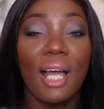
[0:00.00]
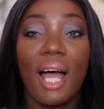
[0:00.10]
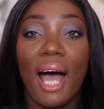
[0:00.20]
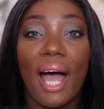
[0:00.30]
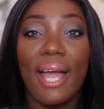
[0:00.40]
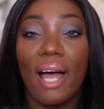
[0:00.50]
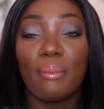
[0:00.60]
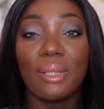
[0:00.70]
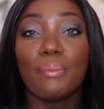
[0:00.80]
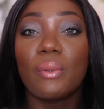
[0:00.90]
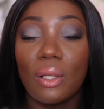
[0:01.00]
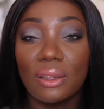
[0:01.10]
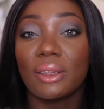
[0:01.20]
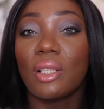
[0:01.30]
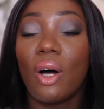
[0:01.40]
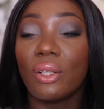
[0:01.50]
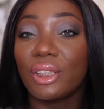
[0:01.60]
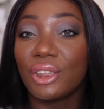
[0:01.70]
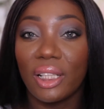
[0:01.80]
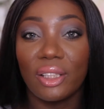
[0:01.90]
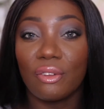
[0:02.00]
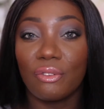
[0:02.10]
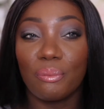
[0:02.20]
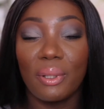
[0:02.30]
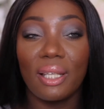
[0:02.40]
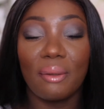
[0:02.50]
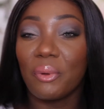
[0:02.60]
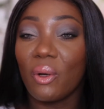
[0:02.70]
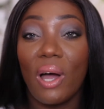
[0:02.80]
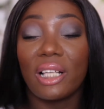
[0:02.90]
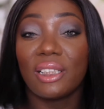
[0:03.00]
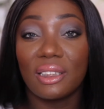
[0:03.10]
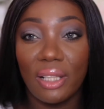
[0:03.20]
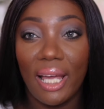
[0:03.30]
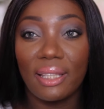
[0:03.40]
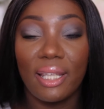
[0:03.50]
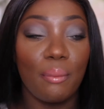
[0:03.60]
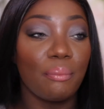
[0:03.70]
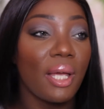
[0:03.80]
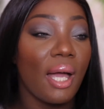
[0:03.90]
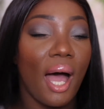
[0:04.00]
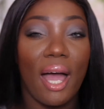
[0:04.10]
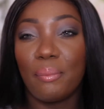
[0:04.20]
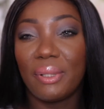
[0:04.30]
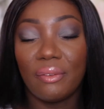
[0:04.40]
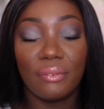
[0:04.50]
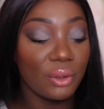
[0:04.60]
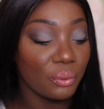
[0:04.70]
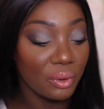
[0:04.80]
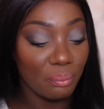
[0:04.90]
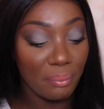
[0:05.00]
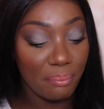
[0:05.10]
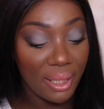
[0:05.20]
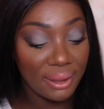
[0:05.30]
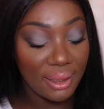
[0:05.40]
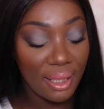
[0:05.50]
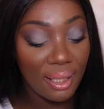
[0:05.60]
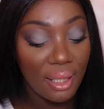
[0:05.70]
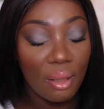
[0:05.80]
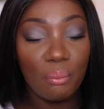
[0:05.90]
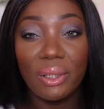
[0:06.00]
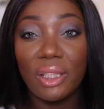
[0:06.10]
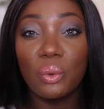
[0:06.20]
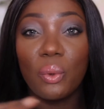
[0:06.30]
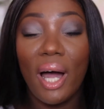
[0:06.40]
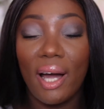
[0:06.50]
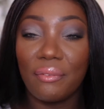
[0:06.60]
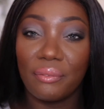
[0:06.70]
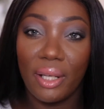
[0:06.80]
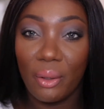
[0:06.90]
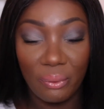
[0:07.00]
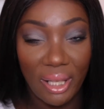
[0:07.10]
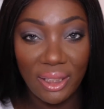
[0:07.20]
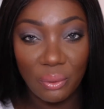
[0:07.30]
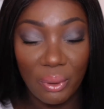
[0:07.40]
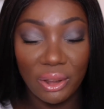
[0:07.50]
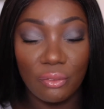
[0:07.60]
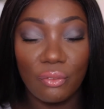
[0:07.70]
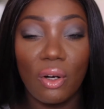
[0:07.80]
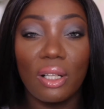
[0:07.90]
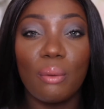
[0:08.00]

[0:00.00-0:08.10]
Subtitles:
I have lip gloss in all the shades of pink because I just like them. I believe they suit me better, but they do have a nice range of color.